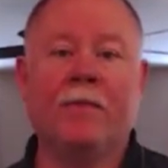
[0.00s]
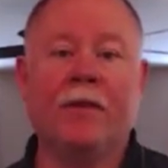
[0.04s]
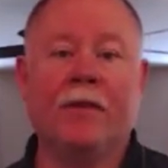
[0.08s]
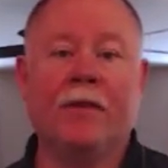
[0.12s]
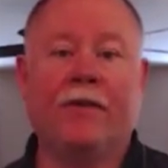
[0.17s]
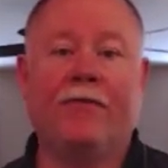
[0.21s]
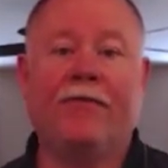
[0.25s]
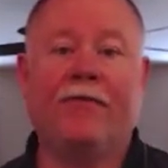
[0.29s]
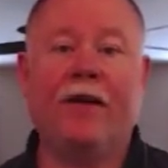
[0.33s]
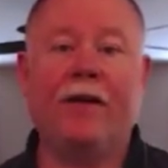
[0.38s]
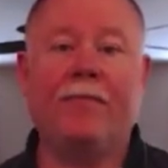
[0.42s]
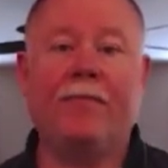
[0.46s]

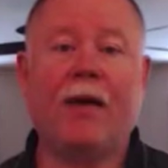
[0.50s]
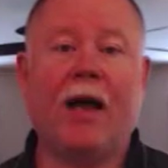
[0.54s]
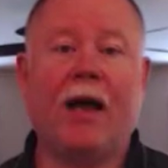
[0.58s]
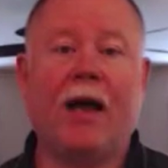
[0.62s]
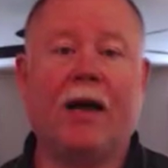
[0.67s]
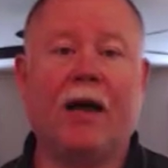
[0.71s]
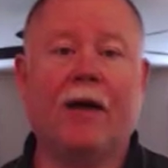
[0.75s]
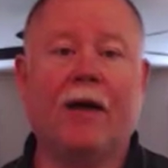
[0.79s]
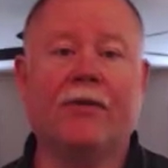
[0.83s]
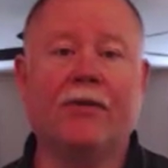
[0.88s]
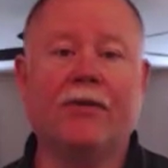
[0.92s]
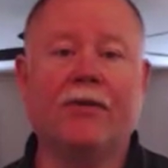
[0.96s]
The feedback
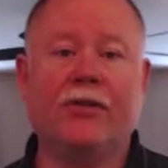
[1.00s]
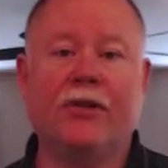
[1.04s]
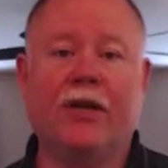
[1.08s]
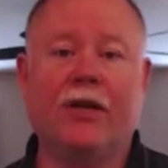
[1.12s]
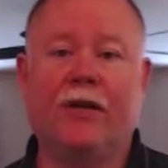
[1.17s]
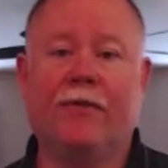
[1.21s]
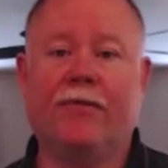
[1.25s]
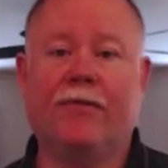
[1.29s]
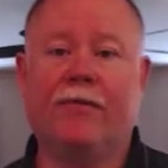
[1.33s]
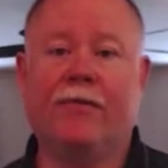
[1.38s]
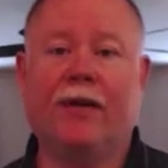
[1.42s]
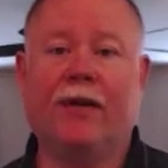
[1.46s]
I
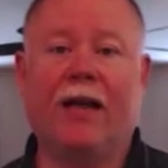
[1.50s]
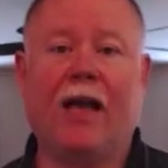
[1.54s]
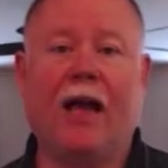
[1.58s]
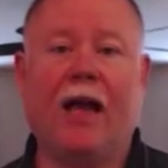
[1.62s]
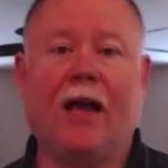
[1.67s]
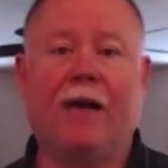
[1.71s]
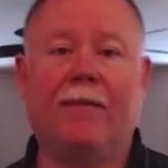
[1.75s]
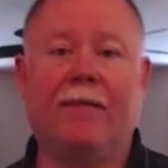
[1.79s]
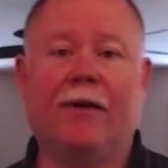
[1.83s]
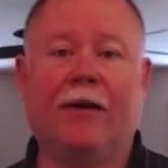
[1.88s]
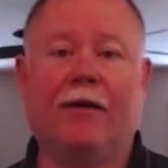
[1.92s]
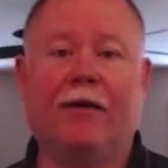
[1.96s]
receive from
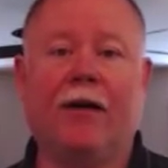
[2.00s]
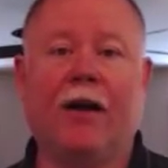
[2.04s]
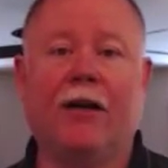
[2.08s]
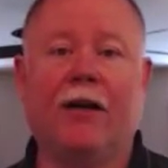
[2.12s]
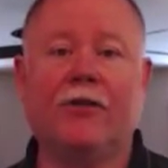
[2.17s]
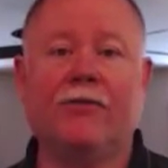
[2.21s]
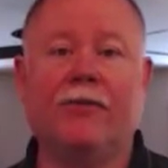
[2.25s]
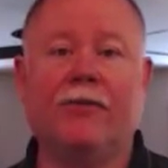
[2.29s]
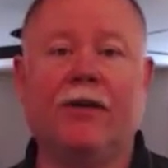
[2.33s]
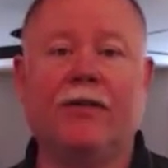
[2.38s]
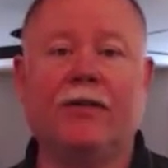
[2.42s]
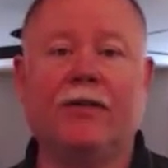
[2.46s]
Academy
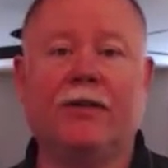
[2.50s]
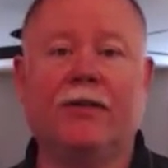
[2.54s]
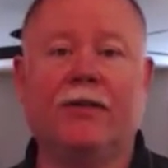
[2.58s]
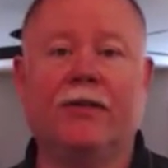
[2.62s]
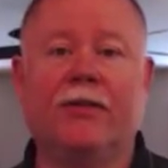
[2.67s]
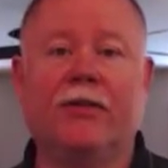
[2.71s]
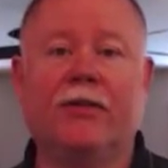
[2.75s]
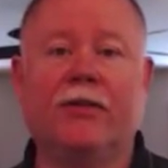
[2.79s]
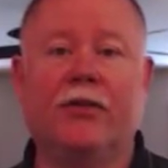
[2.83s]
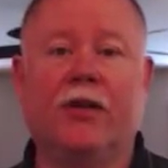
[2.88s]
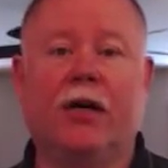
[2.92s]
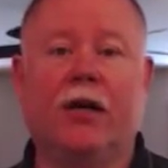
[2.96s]
graduates
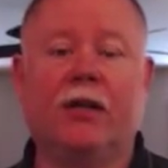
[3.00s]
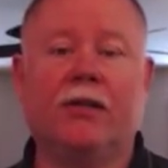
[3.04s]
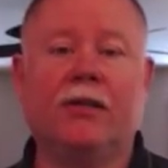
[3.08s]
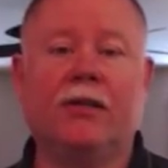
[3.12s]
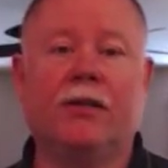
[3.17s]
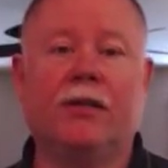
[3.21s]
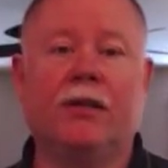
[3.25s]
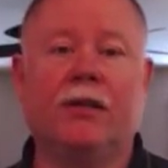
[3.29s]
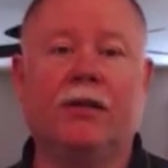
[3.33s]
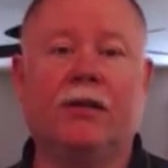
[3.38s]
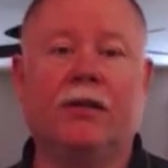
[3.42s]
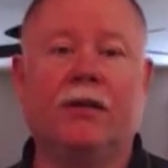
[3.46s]
is
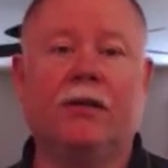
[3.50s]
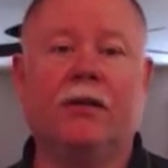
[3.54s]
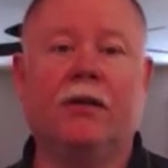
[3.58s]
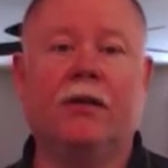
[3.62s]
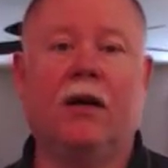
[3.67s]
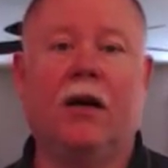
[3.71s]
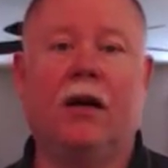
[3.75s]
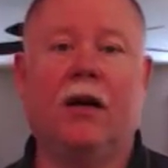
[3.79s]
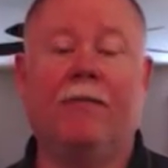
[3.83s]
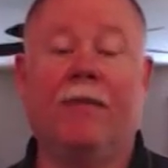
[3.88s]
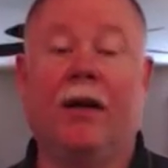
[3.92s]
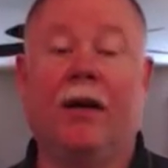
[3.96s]
just
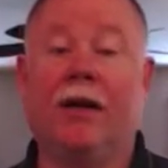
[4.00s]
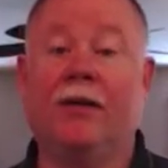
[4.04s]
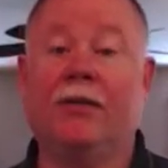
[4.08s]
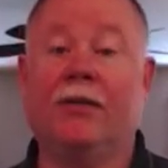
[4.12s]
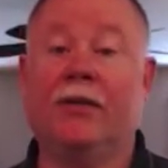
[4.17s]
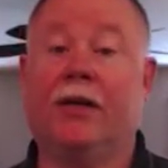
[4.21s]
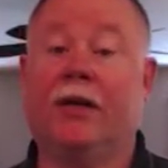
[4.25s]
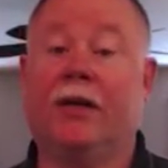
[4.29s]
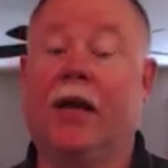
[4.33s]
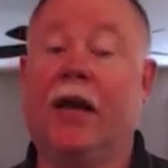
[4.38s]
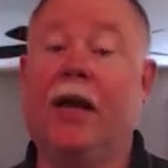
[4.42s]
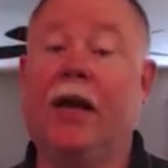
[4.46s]

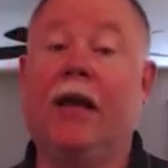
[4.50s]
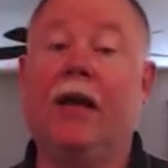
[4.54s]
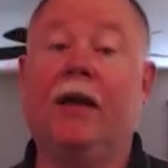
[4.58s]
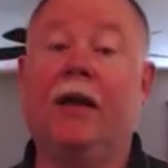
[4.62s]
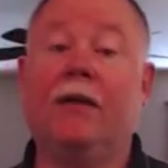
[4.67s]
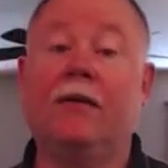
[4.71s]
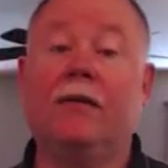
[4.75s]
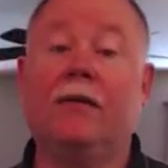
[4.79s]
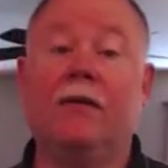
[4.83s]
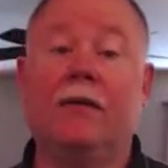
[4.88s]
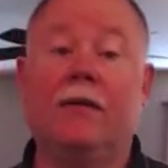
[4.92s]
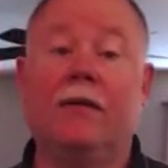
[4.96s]
amazing
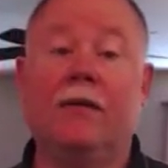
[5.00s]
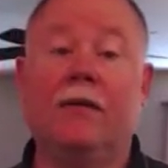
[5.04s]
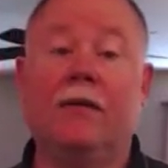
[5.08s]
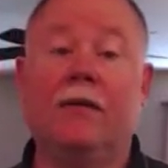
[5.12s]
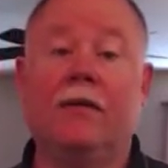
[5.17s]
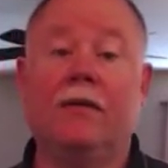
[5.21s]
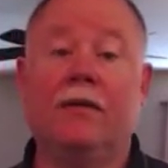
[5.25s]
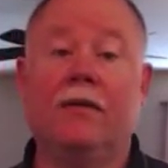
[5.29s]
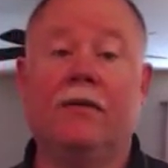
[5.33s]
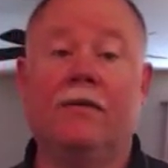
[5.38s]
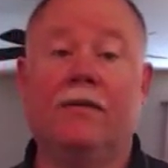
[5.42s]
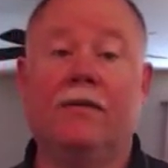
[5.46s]
and
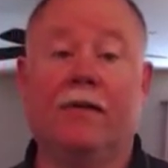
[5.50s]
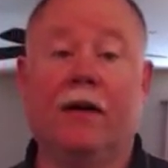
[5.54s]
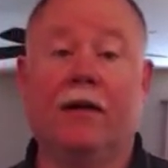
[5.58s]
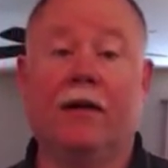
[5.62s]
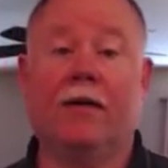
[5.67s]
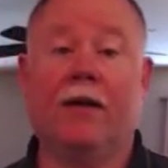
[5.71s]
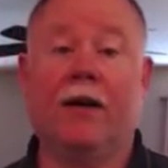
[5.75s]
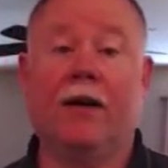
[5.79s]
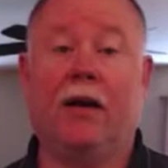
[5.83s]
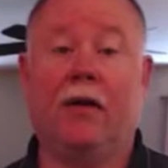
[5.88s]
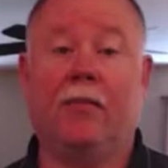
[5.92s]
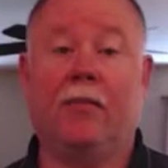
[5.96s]

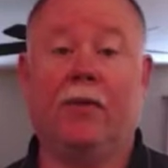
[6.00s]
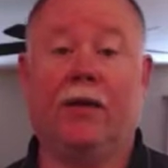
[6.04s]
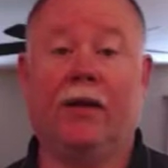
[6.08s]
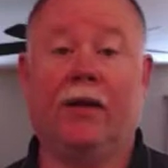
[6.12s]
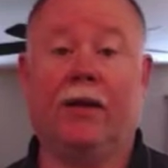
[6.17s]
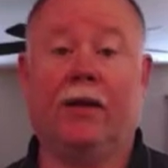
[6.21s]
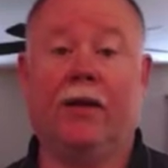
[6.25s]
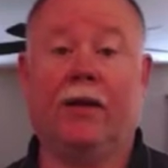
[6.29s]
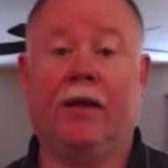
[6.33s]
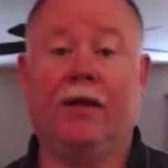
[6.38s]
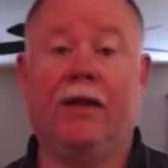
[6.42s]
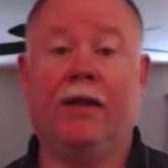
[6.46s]
very
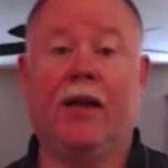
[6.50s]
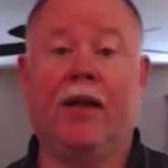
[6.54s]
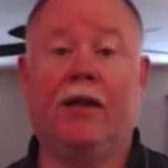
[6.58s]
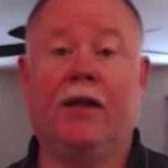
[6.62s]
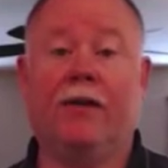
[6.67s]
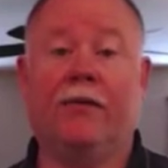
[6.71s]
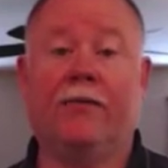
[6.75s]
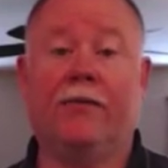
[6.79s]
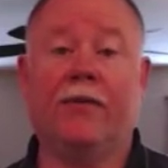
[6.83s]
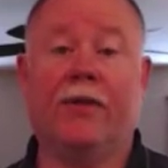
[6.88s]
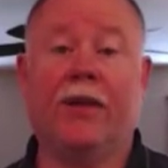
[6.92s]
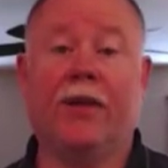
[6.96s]
humbling, and thank
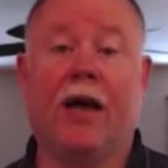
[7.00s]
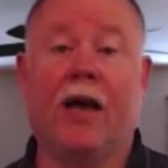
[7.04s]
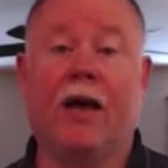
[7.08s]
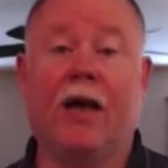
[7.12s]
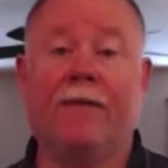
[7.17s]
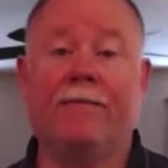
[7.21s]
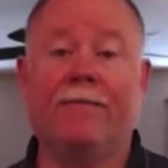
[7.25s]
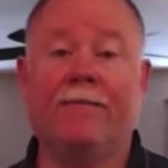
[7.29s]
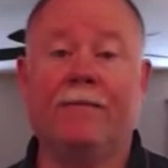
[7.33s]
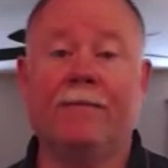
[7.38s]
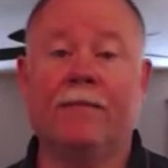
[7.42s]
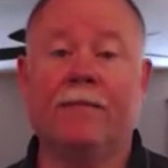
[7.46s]
you for
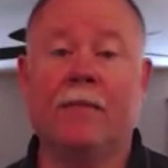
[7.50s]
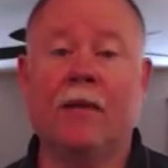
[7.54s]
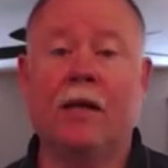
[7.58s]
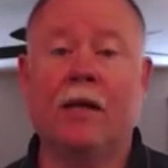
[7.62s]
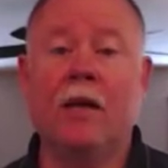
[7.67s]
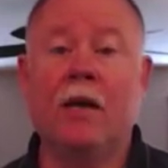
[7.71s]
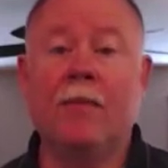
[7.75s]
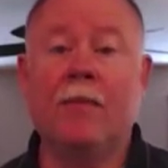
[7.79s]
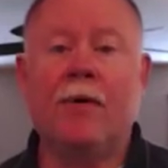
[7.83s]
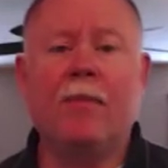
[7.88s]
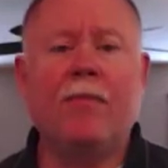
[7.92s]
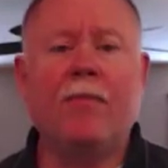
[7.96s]
that.
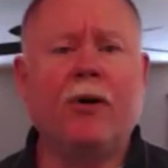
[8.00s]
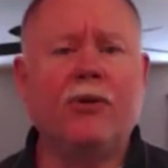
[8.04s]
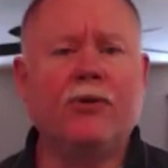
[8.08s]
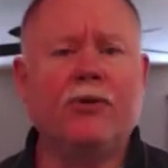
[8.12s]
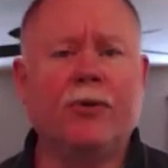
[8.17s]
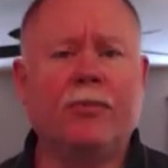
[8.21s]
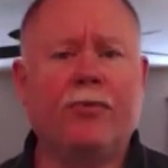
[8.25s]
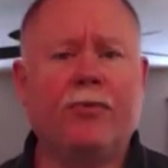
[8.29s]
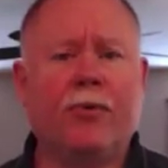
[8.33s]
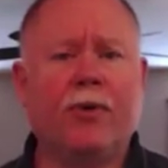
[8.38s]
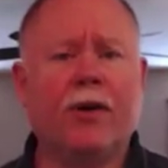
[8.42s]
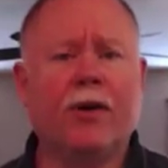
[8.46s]
But most
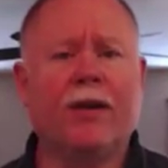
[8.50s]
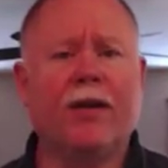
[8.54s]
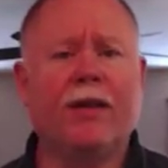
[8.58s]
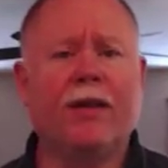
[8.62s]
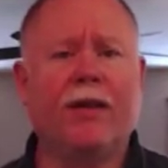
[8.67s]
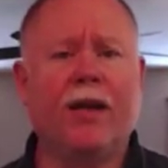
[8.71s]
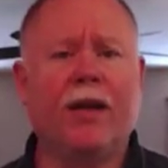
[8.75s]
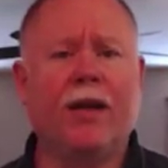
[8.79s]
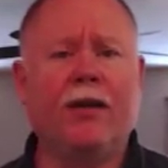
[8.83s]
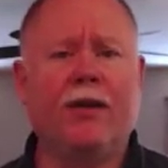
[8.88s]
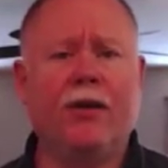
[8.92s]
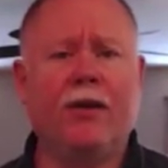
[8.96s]
importantly,
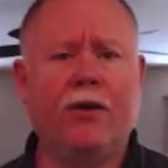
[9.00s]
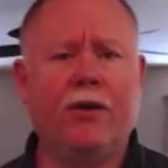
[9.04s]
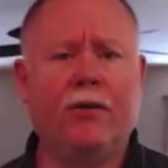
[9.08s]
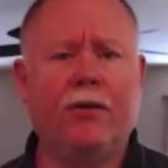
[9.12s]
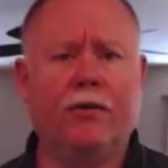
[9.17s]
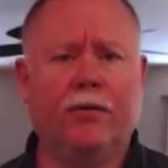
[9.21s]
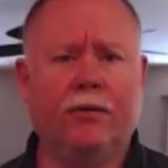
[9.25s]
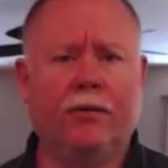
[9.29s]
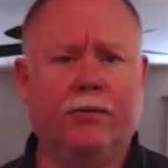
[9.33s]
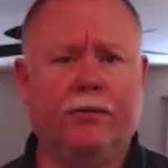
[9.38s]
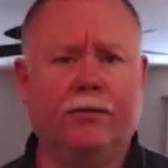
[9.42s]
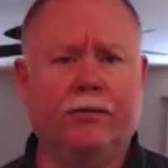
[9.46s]
thank
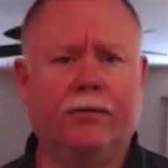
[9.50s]
you,